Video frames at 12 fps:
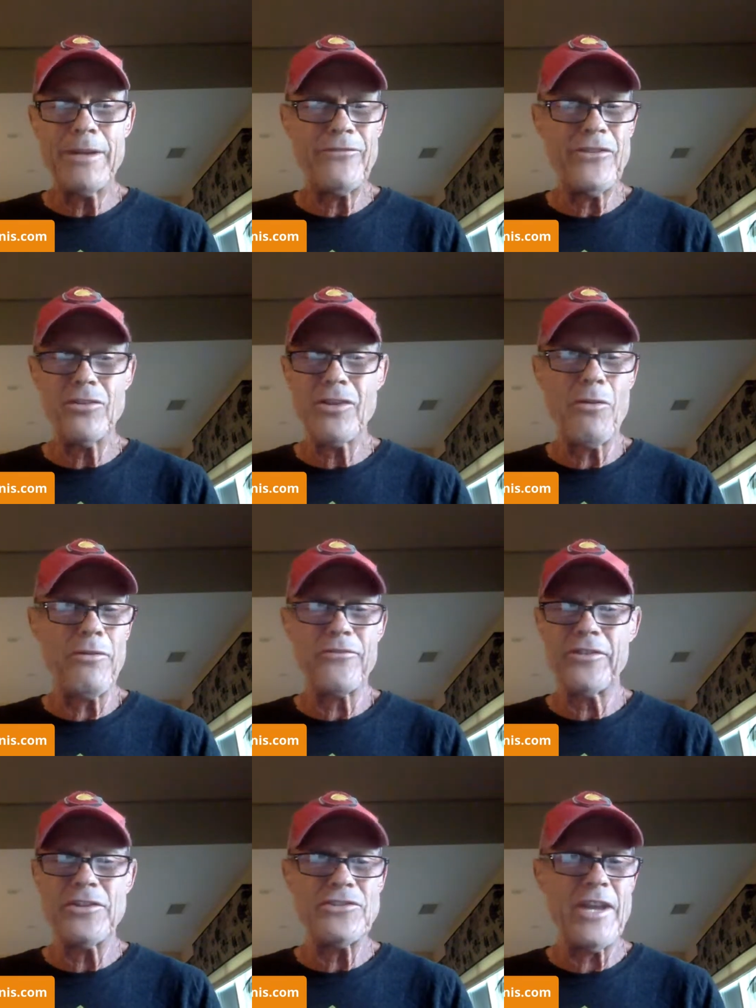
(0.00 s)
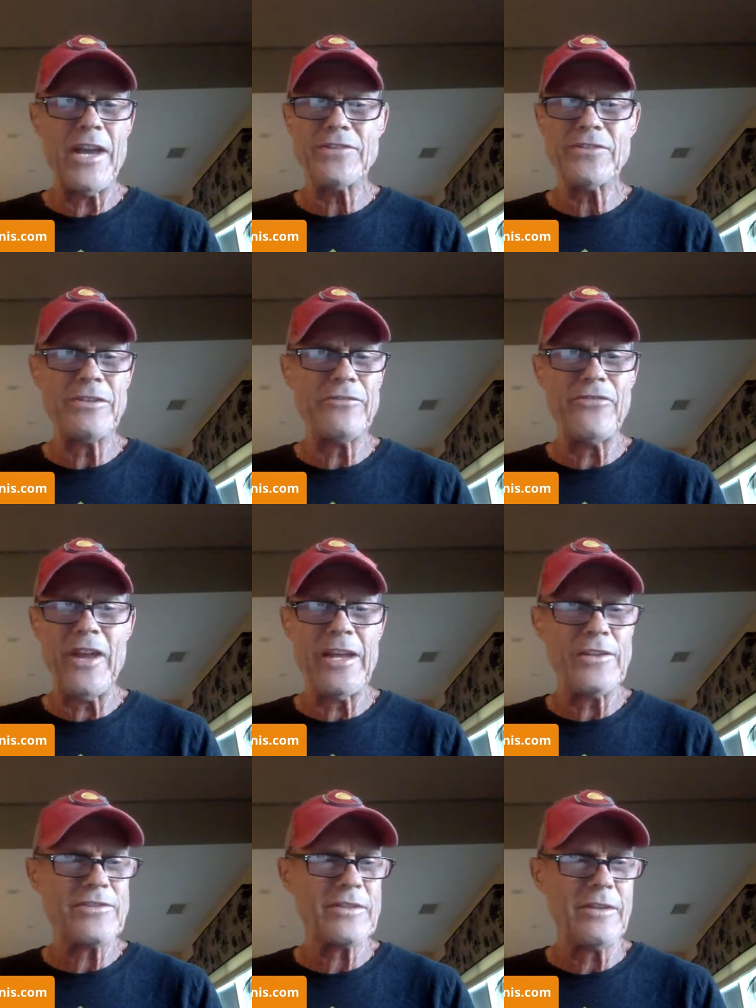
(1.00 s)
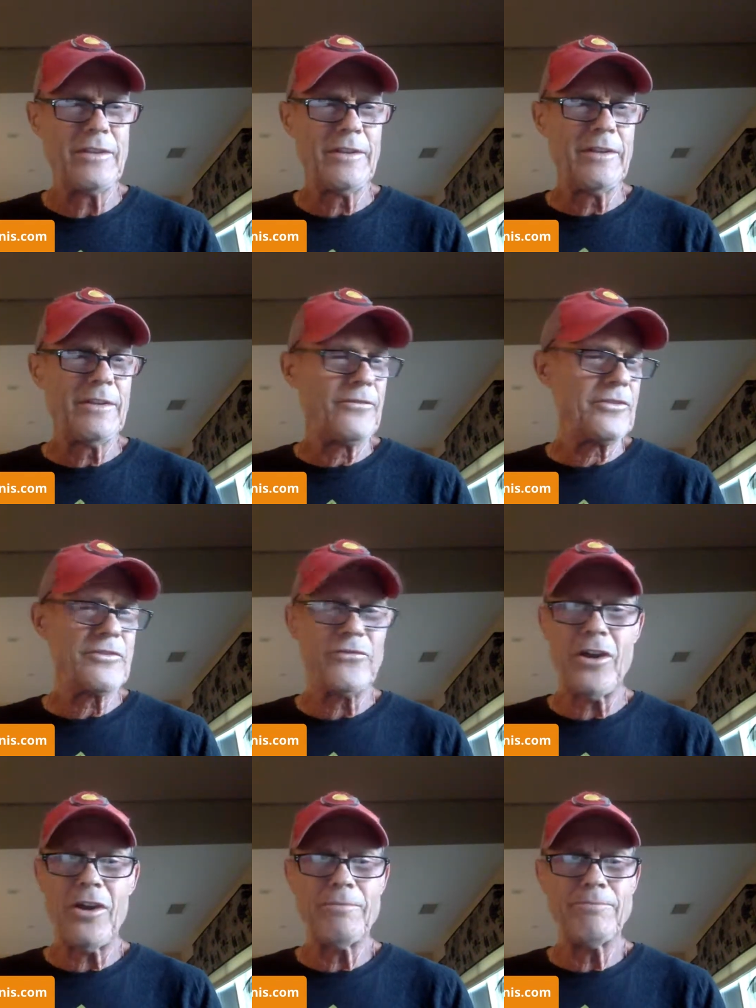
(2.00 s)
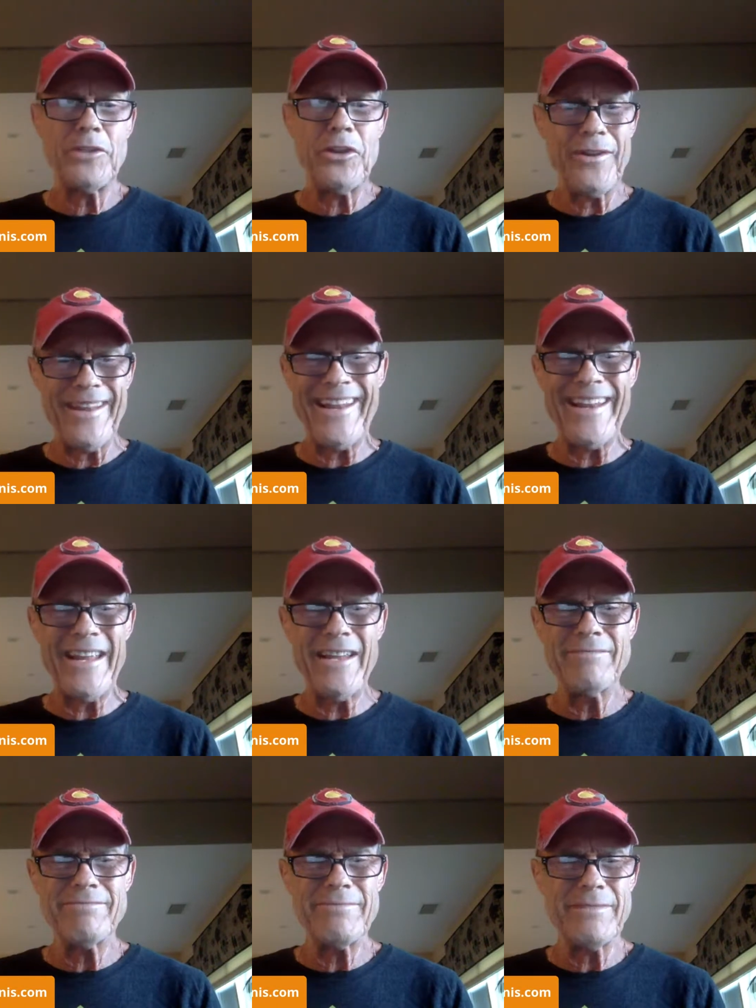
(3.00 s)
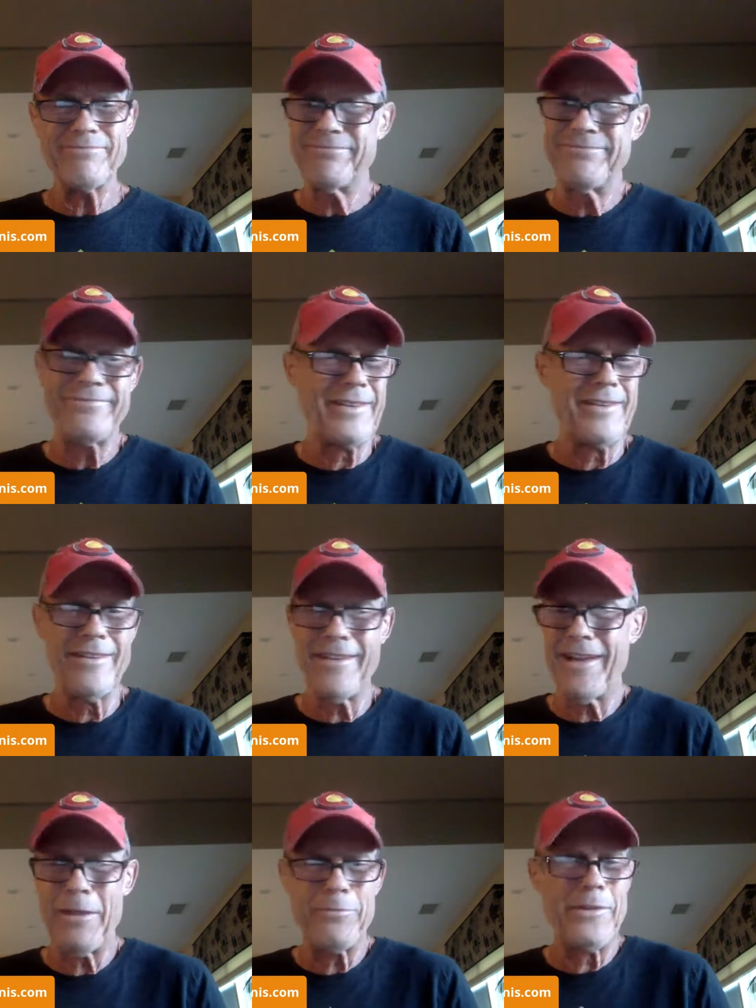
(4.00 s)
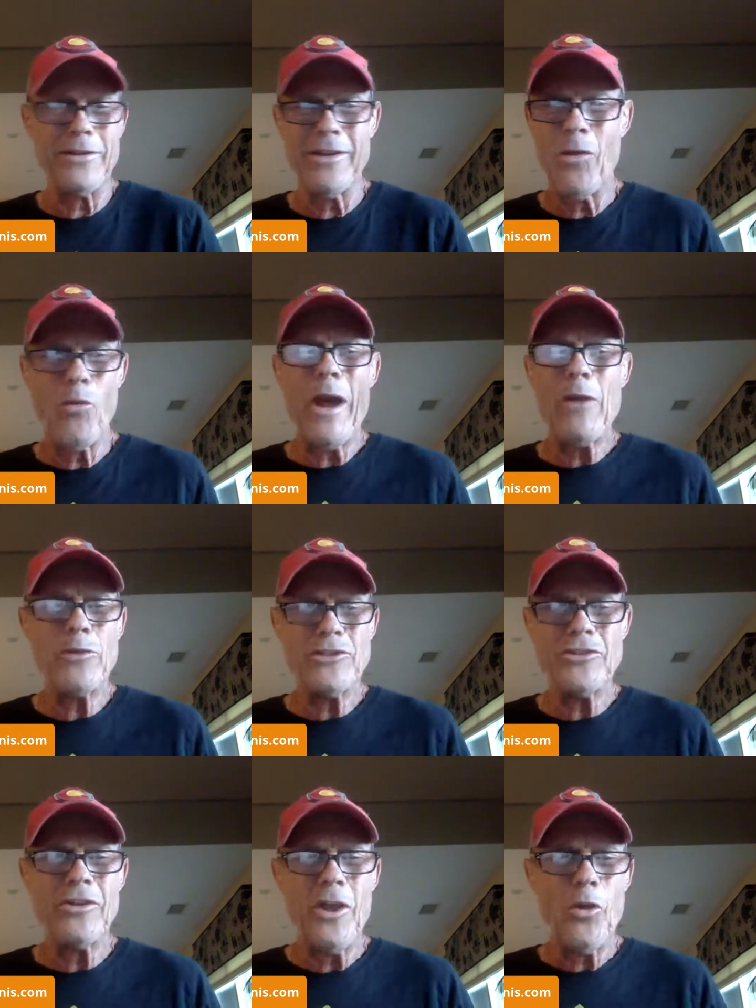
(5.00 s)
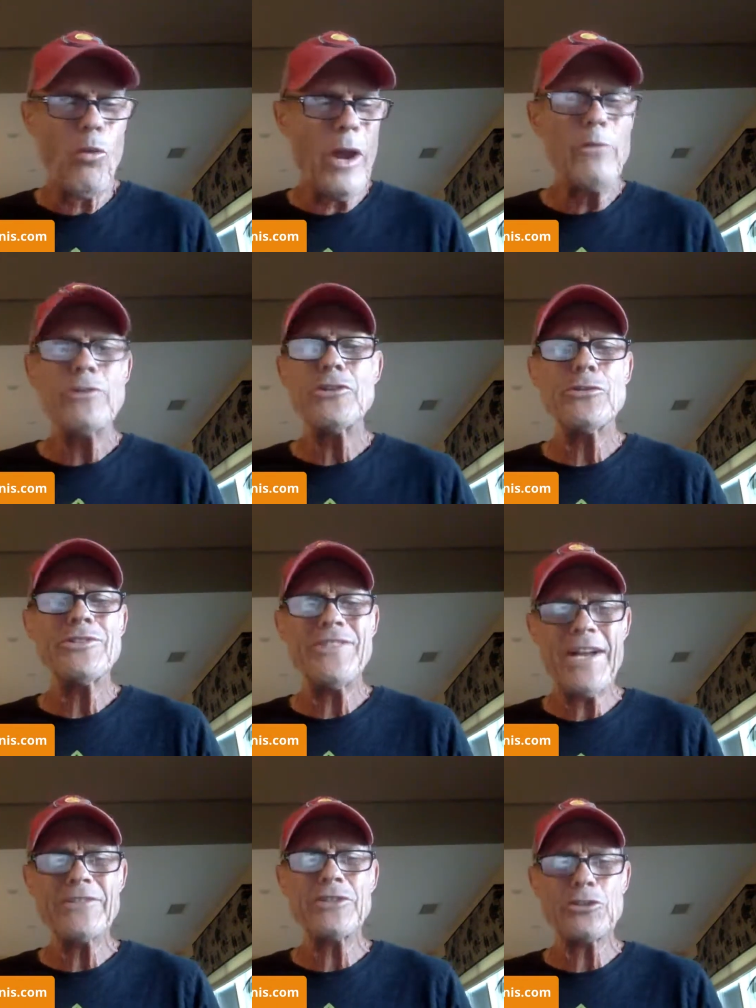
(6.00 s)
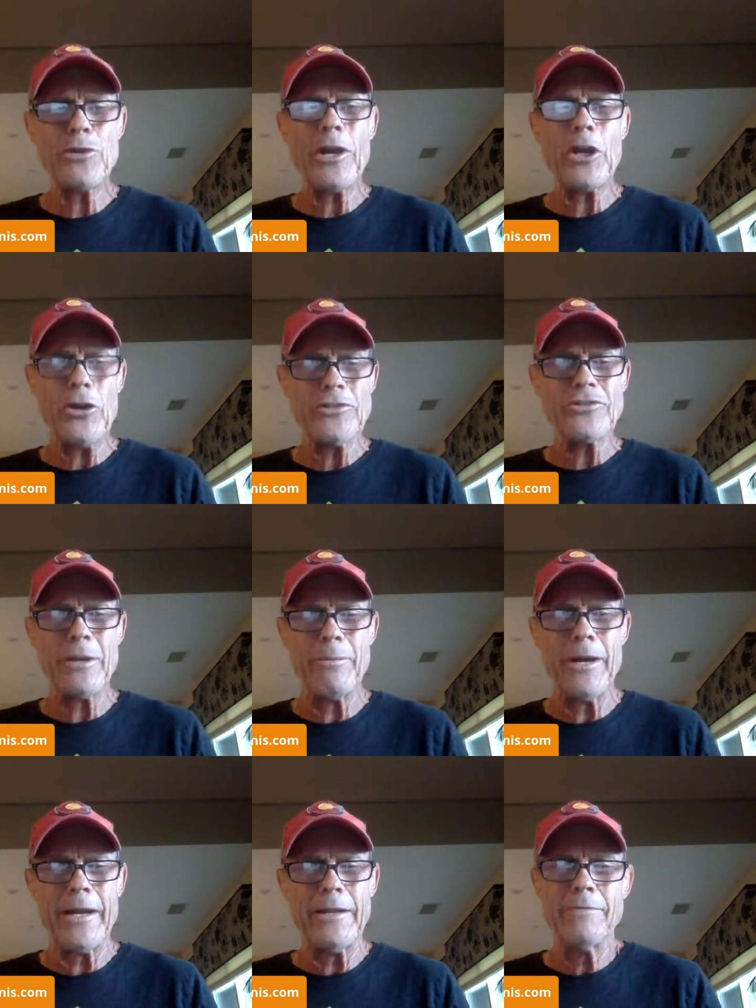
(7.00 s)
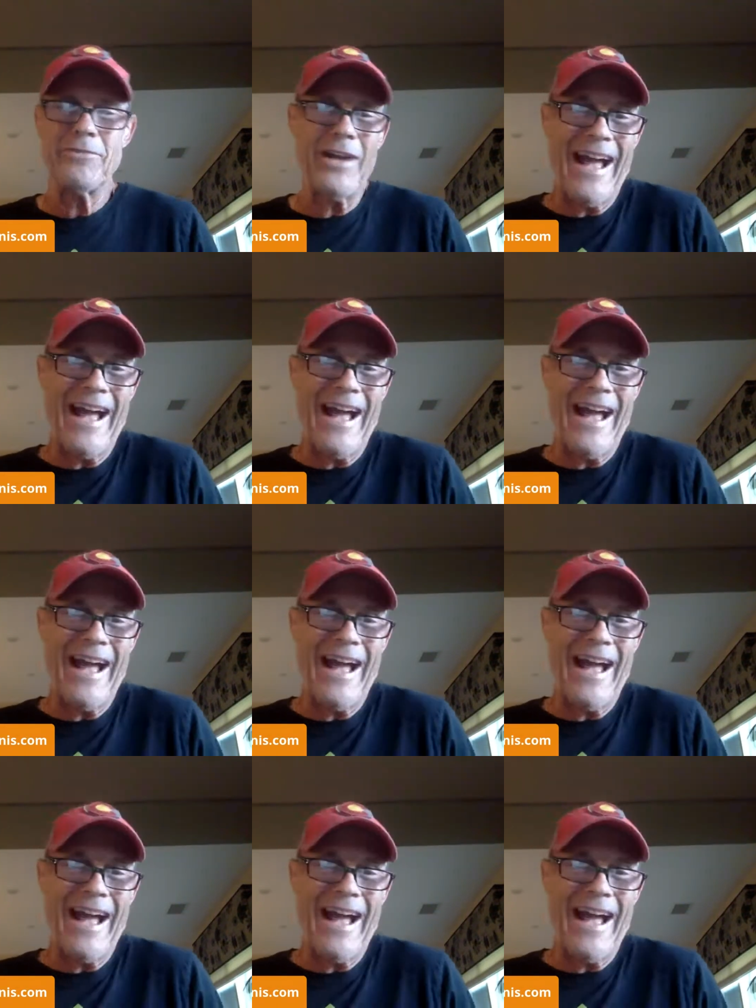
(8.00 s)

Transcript: But if you're going for the chest or the face, first of all, you're an idiot. I mean, why would you intentionally try to hurt somebody?